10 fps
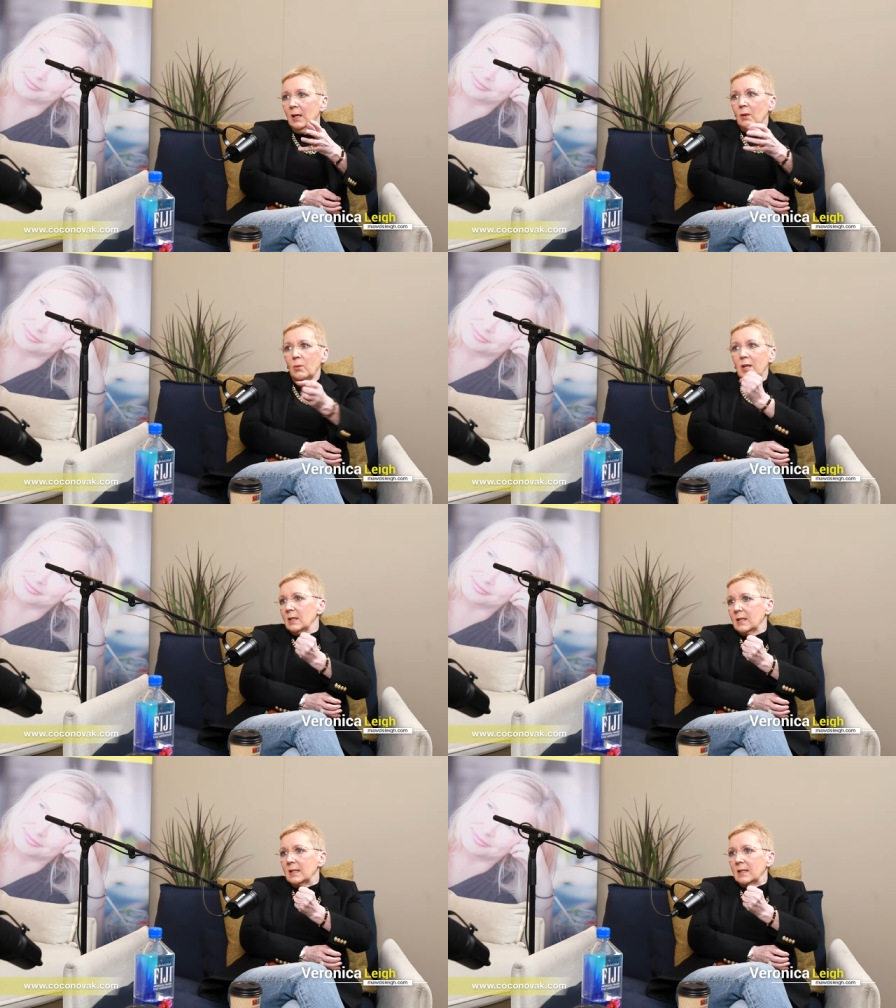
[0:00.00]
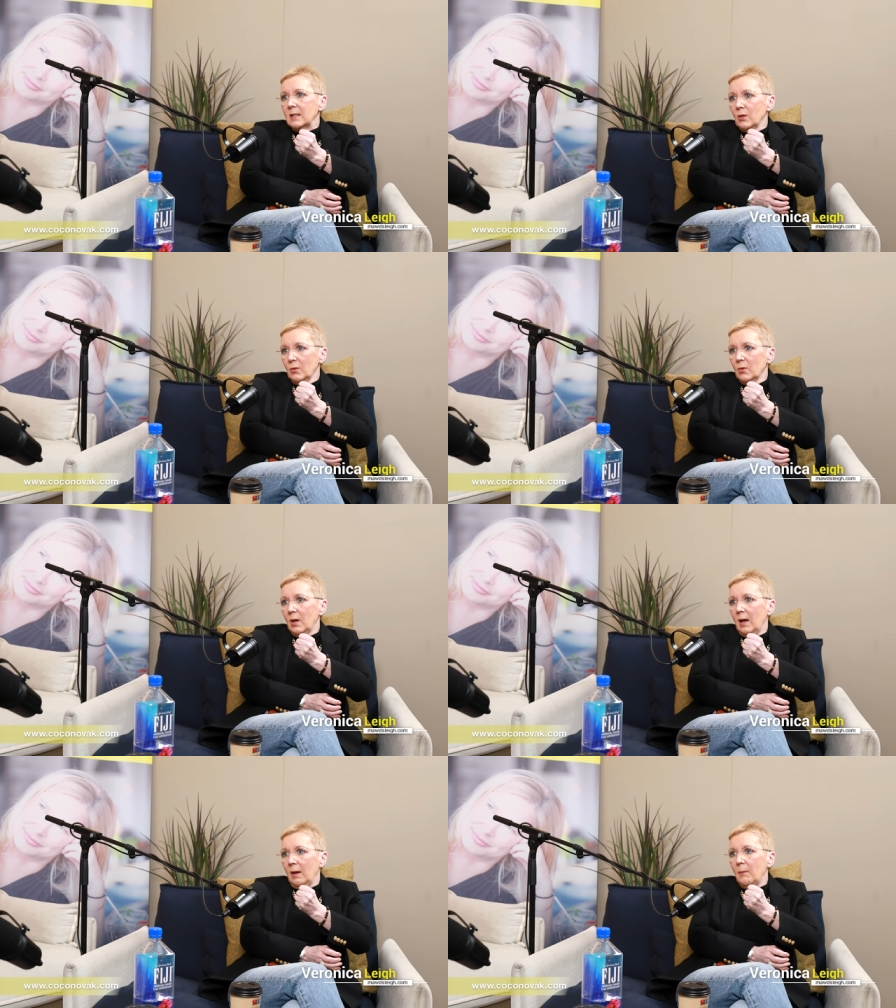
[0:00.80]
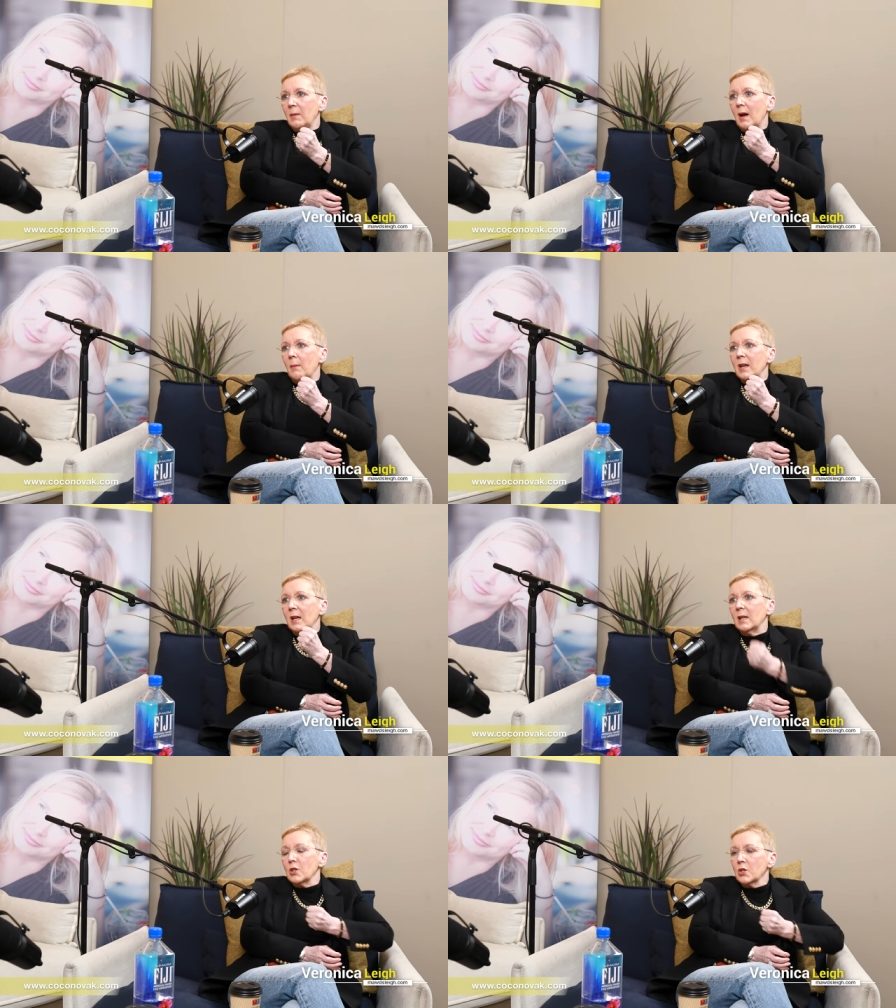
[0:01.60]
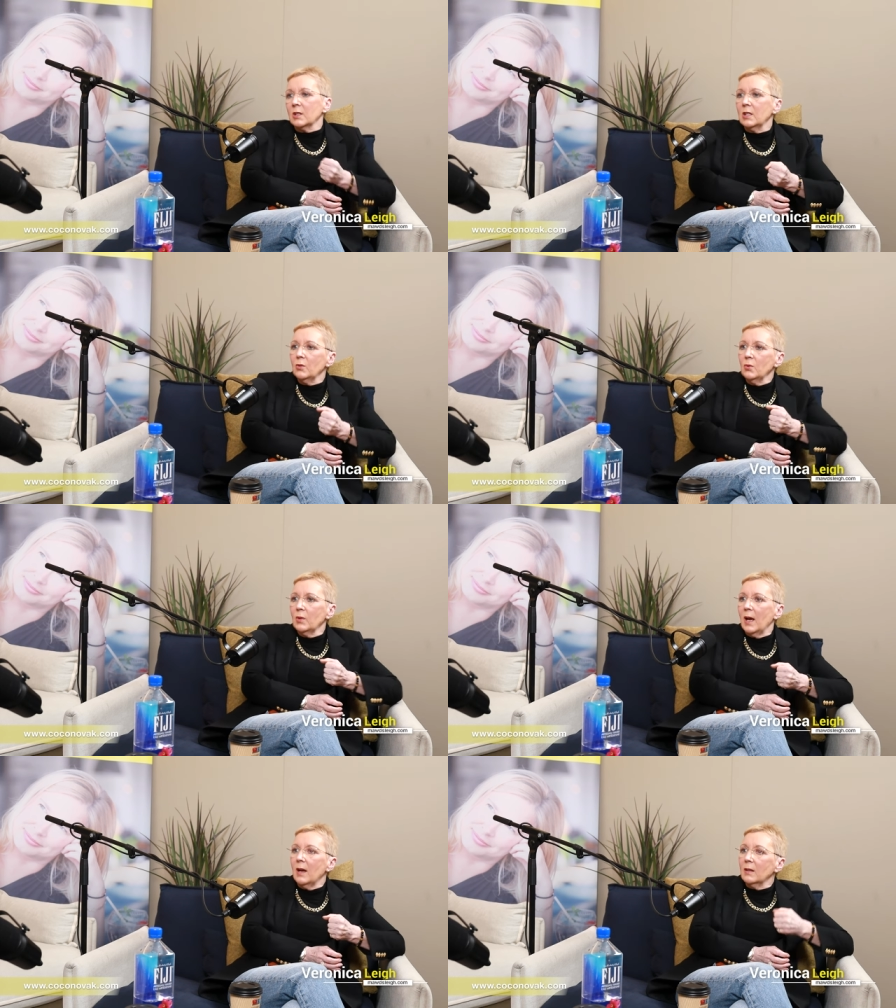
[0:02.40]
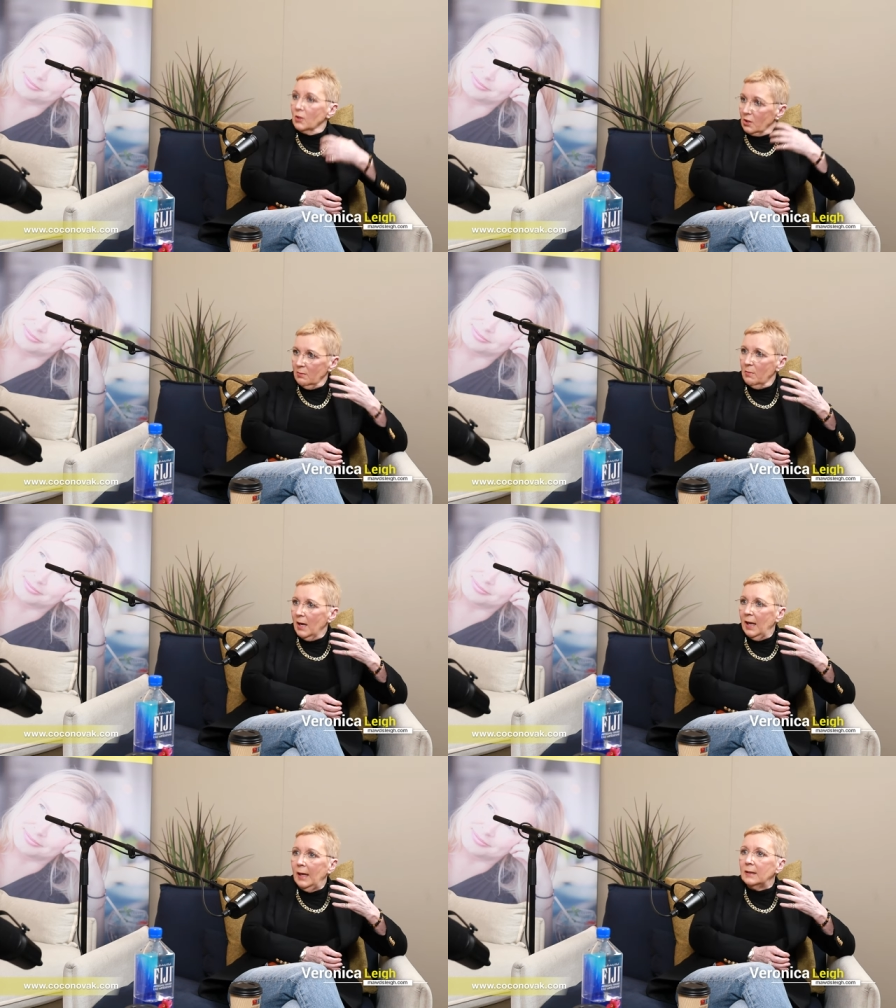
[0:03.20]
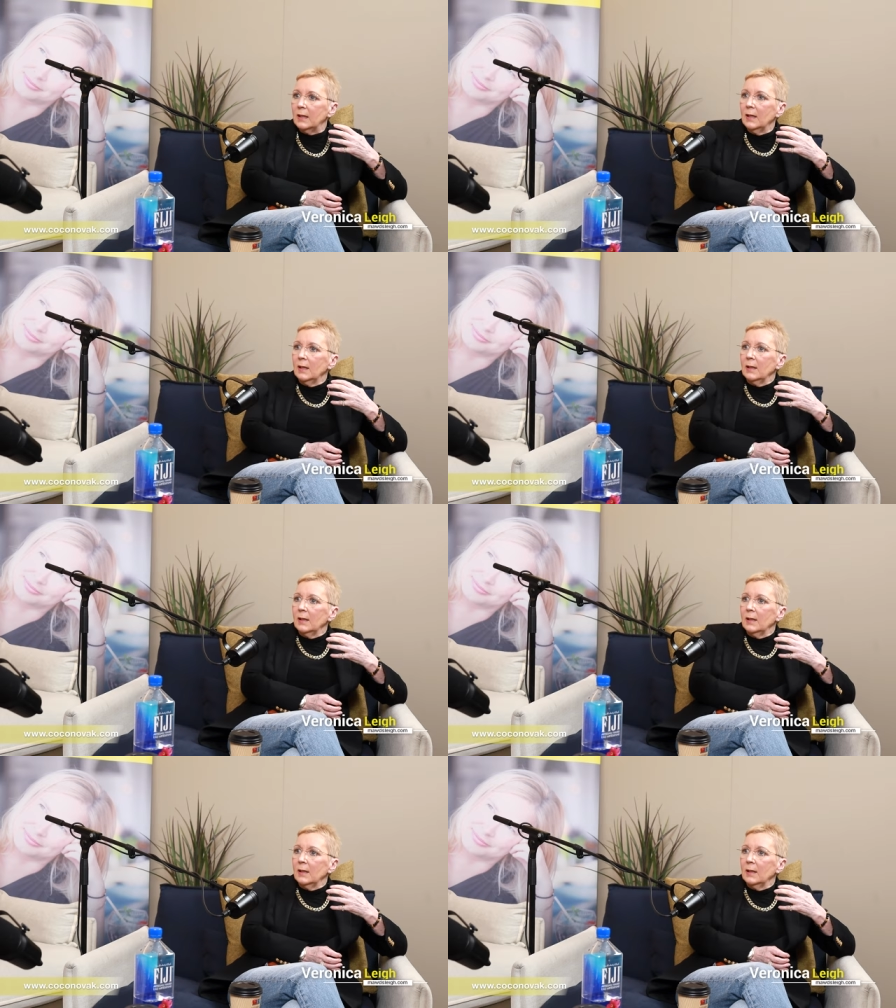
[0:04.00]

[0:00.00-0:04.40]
Whereas, as you know, I might initially do that just in my head. Sure.